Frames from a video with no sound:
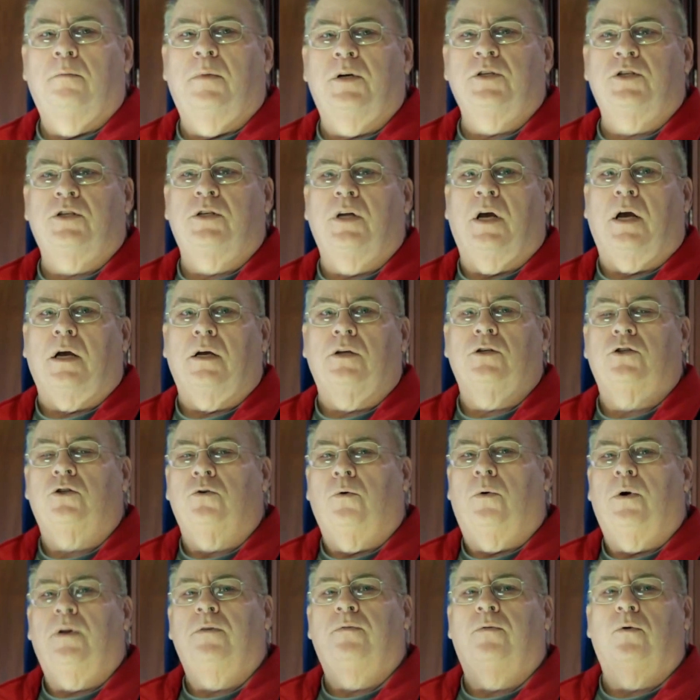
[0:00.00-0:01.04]
my stick is
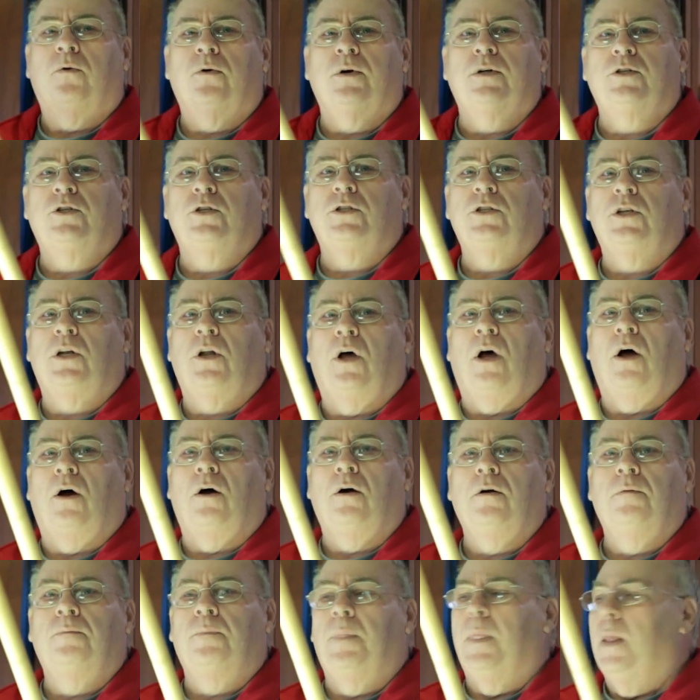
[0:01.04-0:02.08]
24 inches
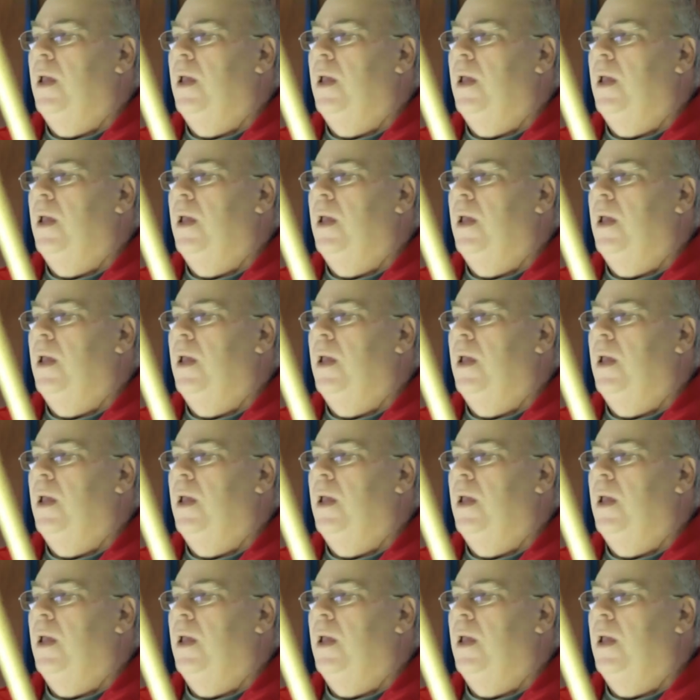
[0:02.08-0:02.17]
long